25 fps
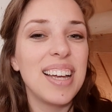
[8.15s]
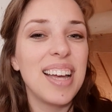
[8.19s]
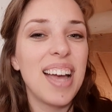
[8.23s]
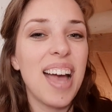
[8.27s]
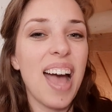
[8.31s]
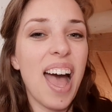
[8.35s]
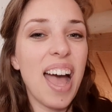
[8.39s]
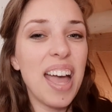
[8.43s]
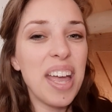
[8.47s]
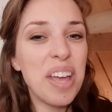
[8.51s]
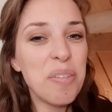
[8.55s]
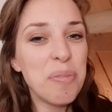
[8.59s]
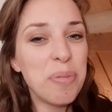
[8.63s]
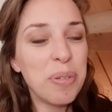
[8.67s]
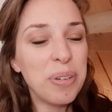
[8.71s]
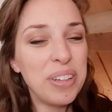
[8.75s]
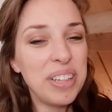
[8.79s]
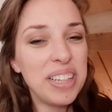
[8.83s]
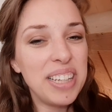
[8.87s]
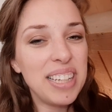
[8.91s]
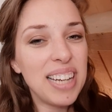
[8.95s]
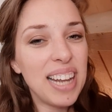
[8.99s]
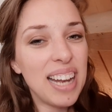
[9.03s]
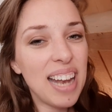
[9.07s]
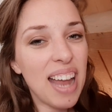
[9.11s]
I am
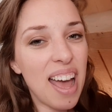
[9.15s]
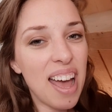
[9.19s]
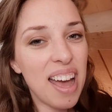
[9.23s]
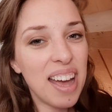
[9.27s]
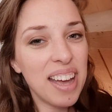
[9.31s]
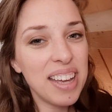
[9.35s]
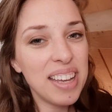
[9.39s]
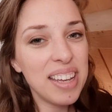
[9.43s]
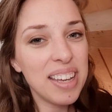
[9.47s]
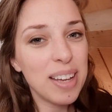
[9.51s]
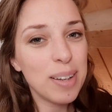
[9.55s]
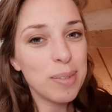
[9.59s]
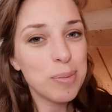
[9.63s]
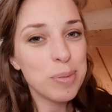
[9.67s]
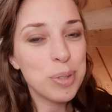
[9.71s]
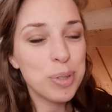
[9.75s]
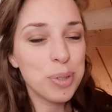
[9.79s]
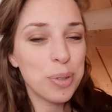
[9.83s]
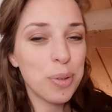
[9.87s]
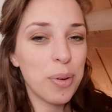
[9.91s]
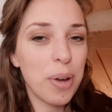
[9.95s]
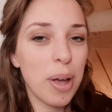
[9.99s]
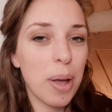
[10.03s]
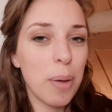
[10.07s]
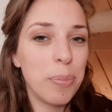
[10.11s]
Pauline and I am
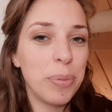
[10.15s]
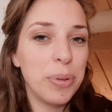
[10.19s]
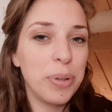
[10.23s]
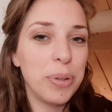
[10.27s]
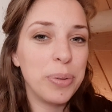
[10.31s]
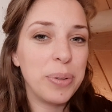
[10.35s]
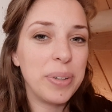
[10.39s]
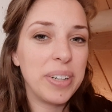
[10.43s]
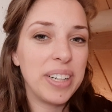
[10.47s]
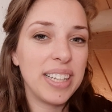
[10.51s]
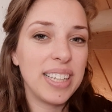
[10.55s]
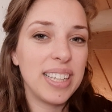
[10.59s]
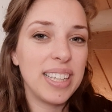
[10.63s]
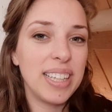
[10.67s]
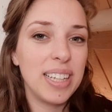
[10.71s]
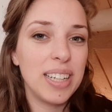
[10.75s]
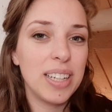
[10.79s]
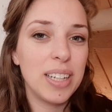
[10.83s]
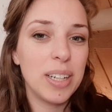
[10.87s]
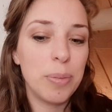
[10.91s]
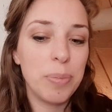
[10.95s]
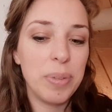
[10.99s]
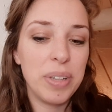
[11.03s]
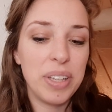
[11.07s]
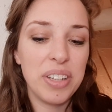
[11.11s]
so happy you are
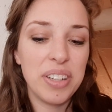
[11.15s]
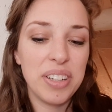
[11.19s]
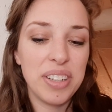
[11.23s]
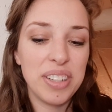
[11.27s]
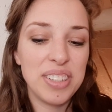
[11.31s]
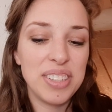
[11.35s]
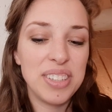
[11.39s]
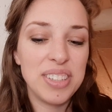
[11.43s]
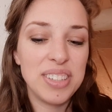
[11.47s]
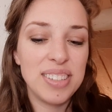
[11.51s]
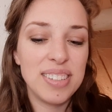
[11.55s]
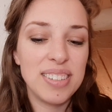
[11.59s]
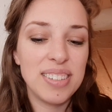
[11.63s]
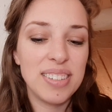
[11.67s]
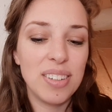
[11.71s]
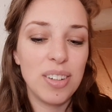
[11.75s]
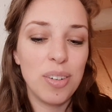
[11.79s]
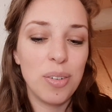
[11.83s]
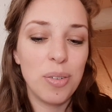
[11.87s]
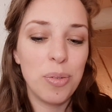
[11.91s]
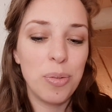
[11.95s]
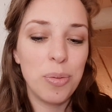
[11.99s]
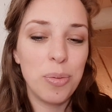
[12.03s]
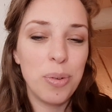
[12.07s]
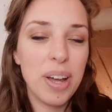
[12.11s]
here because
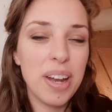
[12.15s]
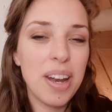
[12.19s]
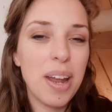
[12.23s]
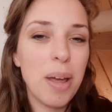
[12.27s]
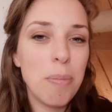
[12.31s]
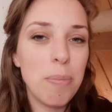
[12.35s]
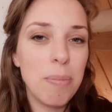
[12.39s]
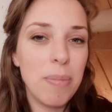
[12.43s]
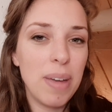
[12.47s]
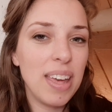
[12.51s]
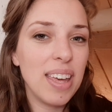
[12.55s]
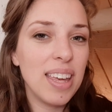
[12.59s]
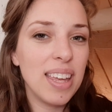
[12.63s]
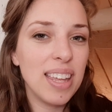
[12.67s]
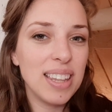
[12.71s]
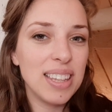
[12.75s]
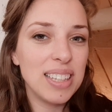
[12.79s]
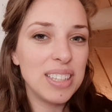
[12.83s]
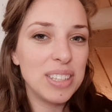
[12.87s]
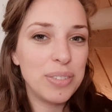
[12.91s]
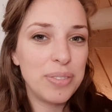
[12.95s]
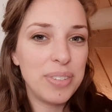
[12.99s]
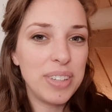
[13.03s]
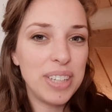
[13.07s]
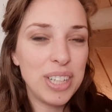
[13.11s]
when I'm making
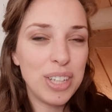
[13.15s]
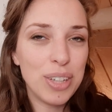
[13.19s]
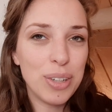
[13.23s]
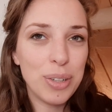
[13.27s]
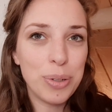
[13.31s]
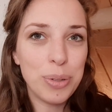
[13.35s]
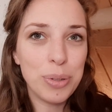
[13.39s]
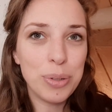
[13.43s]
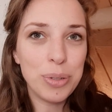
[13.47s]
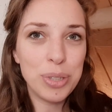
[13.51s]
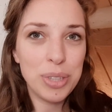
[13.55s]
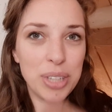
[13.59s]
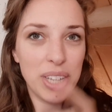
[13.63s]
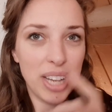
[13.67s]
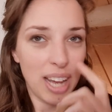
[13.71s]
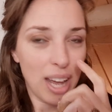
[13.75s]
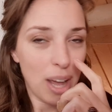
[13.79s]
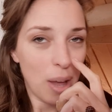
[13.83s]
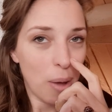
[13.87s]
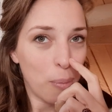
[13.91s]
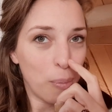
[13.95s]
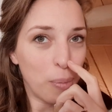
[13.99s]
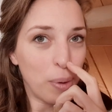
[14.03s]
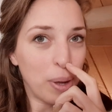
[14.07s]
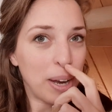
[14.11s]
these videos,
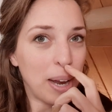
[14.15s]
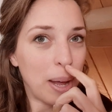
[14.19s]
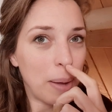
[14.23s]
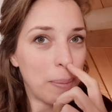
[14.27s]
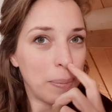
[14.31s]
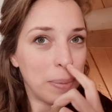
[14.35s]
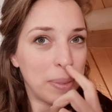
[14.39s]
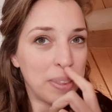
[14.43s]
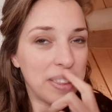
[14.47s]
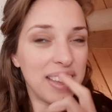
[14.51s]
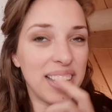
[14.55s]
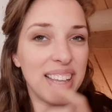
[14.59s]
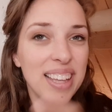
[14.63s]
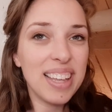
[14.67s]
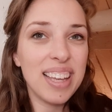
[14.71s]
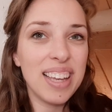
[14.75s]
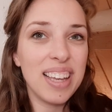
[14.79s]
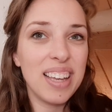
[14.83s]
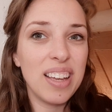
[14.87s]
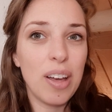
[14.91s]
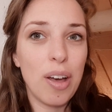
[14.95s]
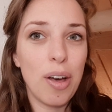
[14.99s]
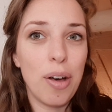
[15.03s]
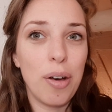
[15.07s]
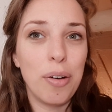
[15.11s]
when I'm
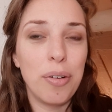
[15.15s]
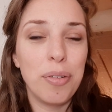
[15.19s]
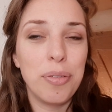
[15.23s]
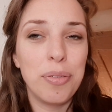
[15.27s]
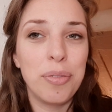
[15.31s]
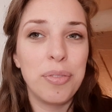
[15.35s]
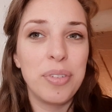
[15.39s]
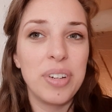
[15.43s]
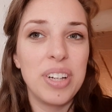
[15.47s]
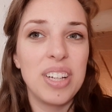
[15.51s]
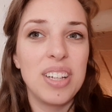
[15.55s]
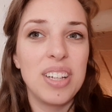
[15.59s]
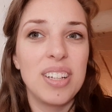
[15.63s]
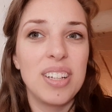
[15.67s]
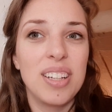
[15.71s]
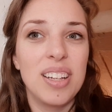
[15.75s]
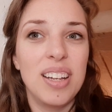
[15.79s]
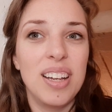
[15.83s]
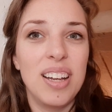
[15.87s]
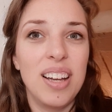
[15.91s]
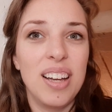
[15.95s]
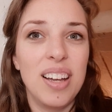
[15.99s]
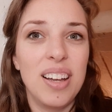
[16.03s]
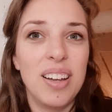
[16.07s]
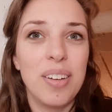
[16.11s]
thinking of
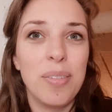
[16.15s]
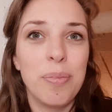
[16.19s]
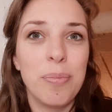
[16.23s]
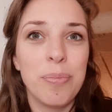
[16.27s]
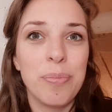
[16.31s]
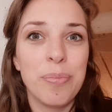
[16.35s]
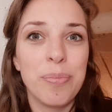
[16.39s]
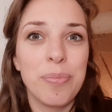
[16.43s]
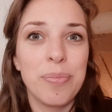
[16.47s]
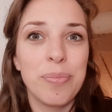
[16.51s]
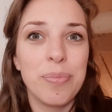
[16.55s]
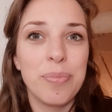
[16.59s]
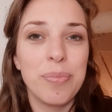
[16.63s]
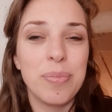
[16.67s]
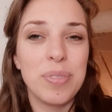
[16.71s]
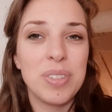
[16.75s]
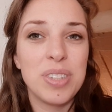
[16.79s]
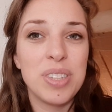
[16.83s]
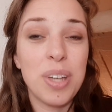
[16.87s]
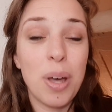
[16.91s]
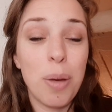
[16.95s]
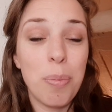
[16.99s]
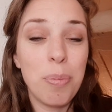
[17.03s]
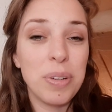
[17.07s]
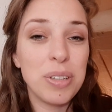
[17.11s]
um,
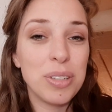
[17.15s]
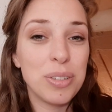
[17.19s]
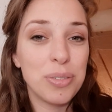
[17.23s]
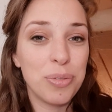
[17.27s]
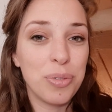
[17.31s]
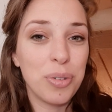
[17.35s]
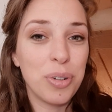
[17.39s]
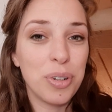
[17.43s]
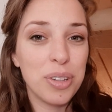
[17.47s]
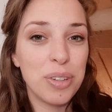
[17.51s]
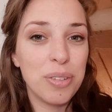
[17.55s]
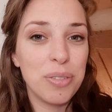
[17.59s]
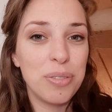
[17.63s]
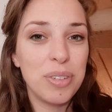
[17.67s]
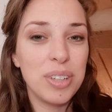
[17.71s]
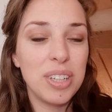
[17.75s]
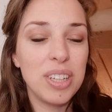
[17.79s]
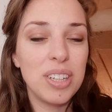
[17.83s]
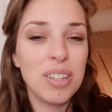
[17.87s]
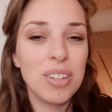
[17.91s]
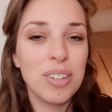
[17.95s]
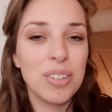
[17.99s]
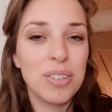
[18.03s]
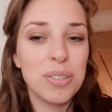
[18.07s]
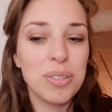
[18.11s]
topics for the
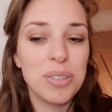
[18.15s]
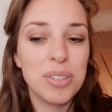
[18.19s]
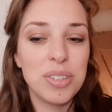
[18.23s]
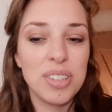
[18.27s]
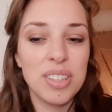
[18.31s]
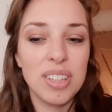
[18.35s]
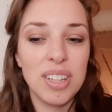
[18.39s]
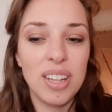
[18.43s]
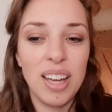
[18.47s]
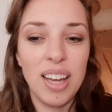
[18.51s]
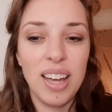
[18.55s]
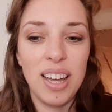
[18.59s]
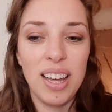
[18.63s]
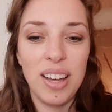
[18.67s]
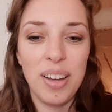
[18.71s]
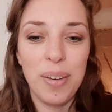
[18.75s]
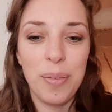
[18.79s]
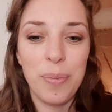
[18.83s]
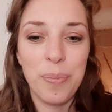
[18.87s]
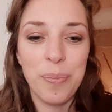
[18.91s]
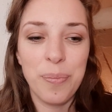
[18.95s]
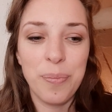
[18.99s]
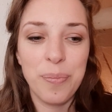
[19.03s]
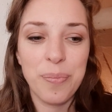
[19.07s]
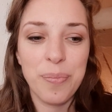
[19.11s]
videos
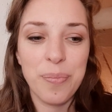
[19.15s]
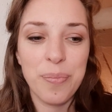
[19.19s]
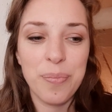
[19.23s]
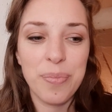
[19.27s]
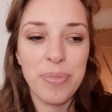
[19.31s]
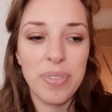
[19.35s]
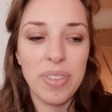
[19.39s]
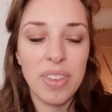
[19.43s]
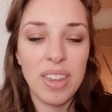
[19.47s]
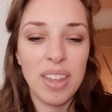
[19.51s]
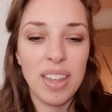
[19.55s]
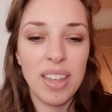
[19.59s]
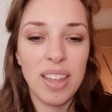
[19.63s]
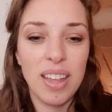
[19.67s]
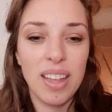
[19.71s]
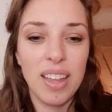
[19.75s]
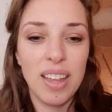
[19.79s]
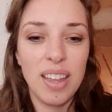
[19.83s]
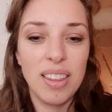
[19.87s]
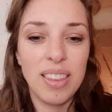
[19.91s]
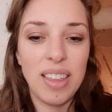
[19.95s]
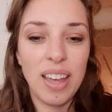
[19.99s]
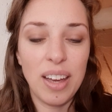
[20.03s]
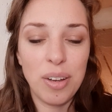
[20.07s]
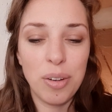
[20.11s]

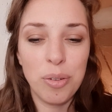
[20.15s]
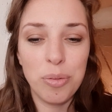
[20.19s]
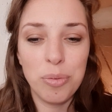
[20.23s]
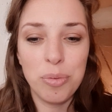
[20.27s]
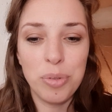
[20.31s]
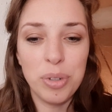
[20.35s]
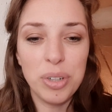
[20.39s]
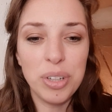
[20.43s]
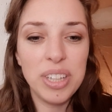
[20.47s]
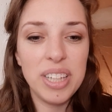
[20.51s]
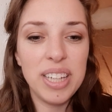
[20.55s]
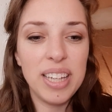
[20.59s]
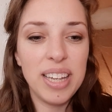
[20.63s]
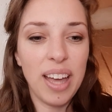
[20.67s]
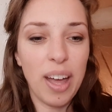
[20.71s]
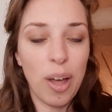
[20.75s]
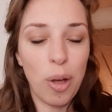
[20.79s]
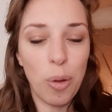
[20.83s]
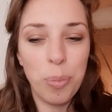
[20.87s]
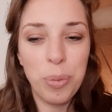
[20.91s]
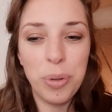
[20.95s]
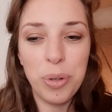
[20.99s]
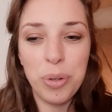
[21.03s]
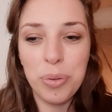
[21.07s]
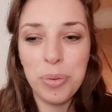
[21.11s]
that can really
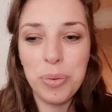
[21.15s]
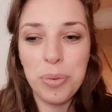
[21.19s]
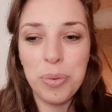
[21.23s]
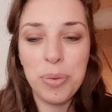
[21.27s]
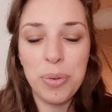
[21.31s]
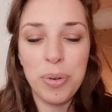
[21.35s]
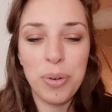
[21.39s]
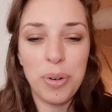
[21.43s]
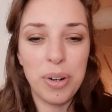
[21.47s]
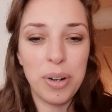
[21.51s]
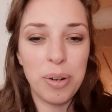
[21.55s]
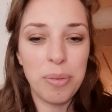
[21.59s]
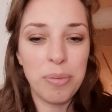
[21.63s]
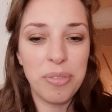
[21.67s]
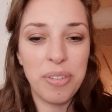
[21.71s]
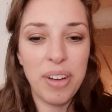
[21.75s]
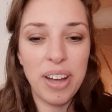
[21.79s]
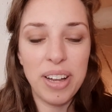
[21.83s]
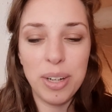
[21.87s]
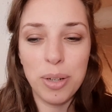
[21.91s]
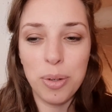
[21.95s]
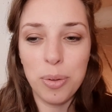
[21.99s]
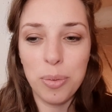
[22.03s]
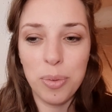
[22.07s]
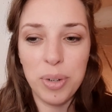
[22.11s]
help you, or I'm
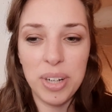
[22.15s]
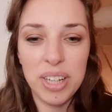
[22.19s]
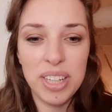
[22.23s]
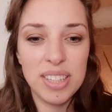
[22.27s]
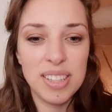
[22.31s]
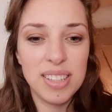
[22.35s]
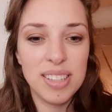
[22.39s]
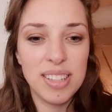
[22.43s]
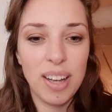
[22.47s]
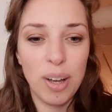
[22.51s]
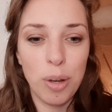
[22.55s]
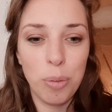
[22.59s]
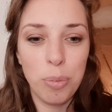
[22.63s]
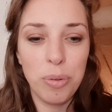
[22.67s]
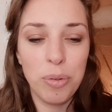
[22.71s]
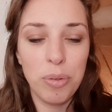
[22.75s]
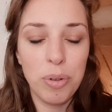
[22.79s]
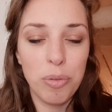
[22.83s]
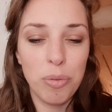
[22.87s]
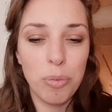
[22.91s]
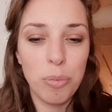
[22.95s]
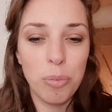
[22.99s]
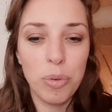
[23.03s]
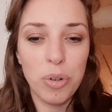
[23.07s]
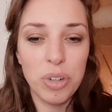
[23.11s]
finding ways to help you
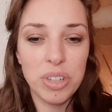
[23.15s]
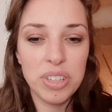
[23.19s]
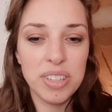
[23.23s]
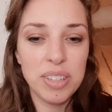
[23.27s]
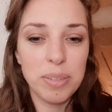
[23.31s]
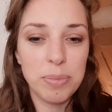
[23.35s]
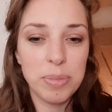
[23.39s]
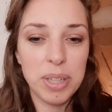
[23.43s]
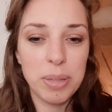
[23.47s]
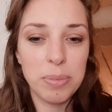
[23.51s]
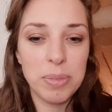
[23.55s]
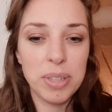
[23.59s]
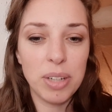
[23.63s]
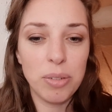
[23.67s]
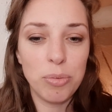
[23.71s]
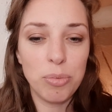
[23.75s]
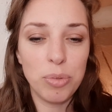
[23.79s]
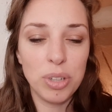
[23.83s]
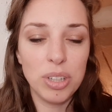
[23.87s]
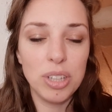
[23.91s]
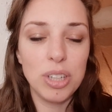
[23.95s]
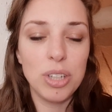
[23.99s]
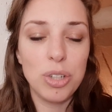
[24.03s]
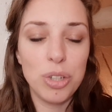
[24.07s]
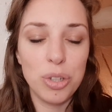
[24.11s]
even more, sometimes I
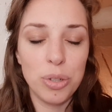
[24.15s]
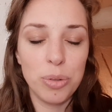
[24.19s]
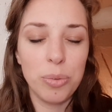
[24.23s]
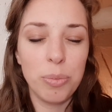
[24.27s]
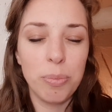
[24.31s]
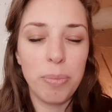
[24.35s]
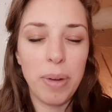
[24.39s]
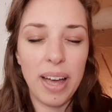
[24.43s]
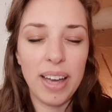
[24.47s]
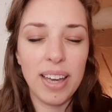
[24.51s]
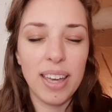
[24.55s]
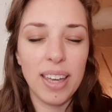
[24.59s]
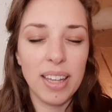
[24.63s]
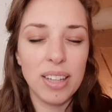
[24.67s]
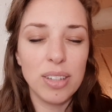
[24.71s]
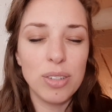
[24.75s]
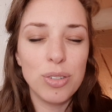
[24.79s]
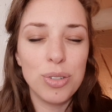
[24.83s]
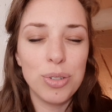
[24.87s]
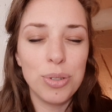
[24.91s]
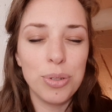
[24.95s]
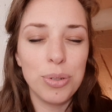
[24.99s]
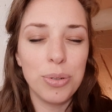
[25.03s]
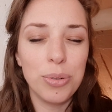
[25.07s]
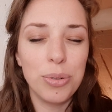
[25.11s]
really tune back
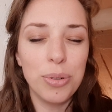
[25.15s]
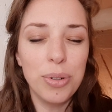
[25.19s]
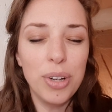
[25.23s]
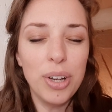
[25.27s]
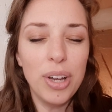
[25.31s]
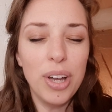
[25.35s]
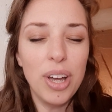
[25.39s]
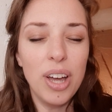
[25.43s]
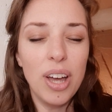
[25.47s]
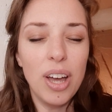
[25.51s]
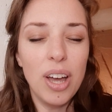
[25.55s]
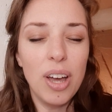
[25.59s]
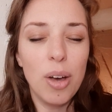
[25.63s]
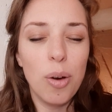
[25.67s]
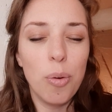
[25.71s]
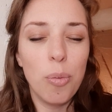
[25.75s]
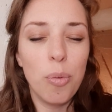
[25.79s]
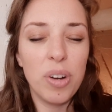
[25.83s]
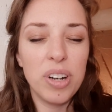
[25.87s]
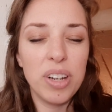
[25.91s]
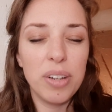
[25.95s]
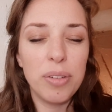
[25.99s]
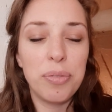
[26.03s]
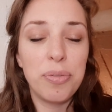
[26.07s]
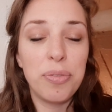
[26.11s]
into
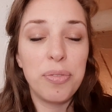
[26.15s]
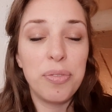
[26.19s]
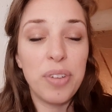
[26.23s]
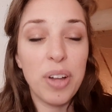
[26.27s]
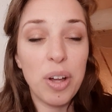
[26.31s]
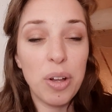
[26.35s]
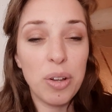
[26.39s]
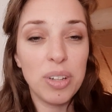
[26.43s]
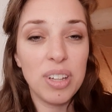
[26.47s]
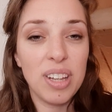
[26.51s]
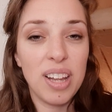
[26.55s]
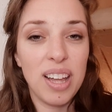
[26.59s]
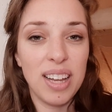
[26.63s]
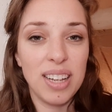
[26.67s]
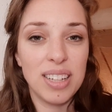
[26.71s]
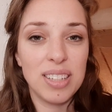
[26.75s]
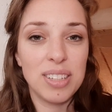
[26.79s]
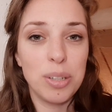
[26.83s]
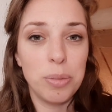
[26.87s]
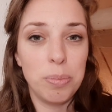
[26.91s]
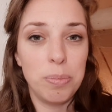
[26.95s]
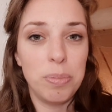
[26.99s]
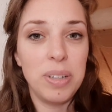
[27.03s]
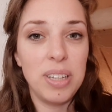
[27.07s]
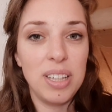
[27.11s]
what it felt like
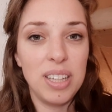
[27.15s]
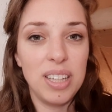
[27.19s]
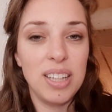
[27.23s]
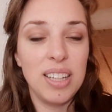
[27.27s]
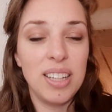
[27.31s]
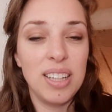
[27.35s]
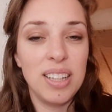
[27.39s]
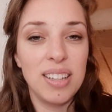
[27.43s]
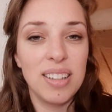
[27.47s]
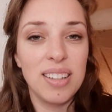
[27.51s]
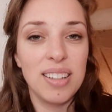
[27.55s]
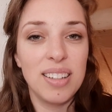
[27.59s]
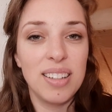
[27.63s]
to be